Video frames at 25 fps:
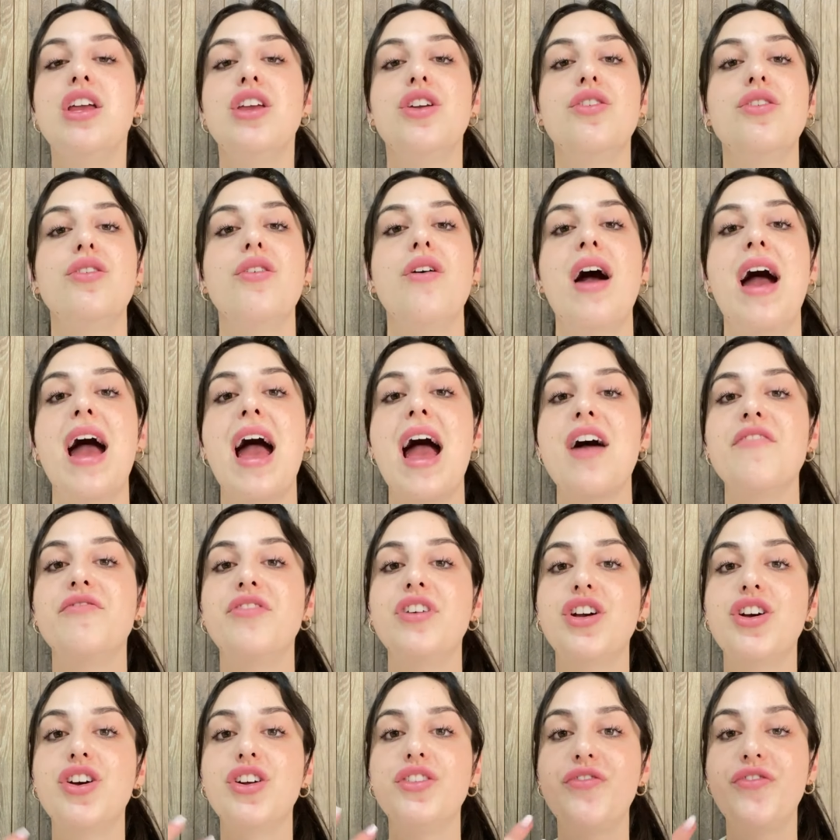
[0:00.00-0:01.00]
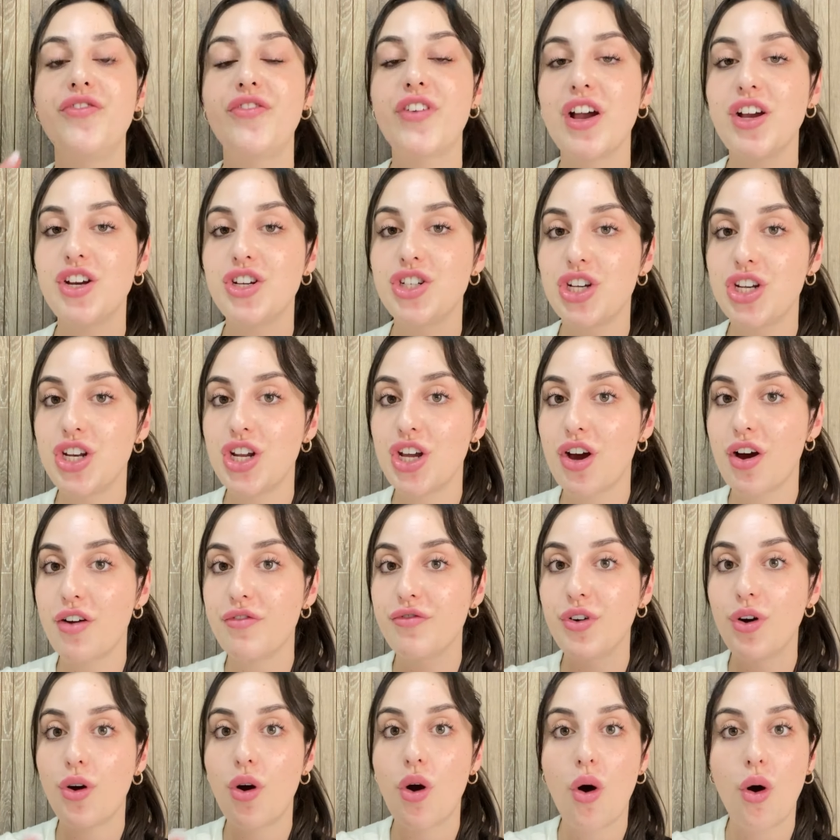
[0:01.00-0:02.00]
you don't have a good functioning
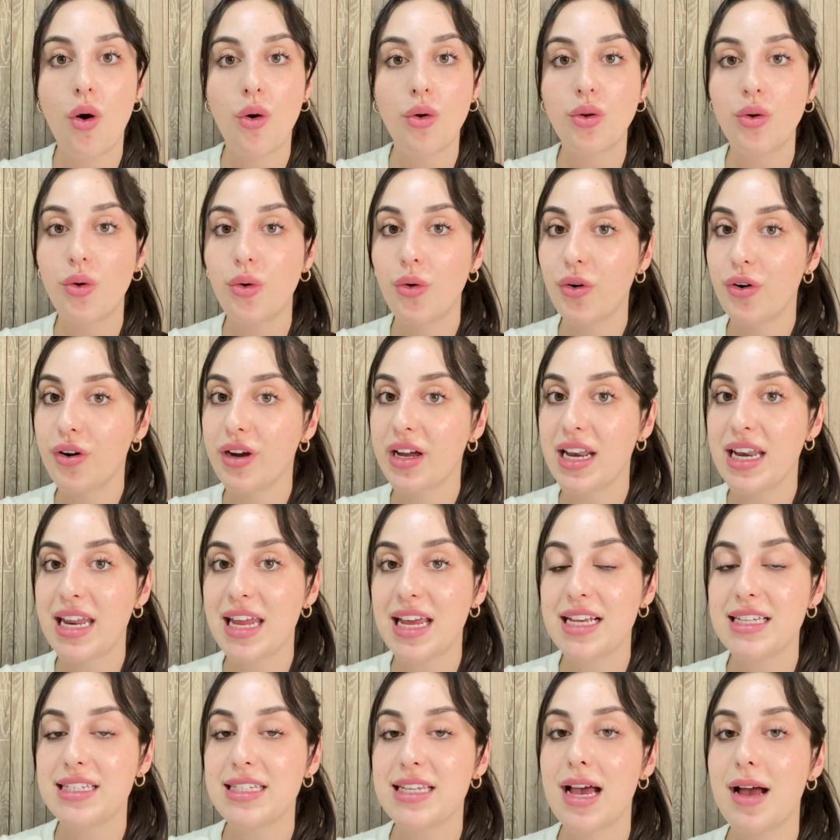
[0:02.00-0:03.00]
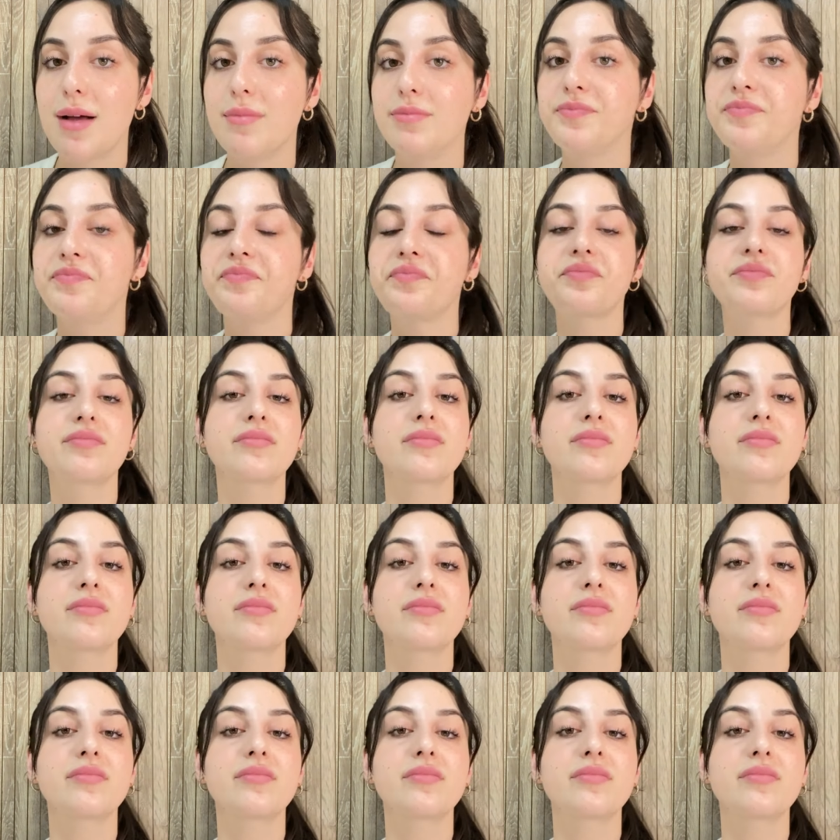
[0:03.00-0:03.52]
of your whole organism.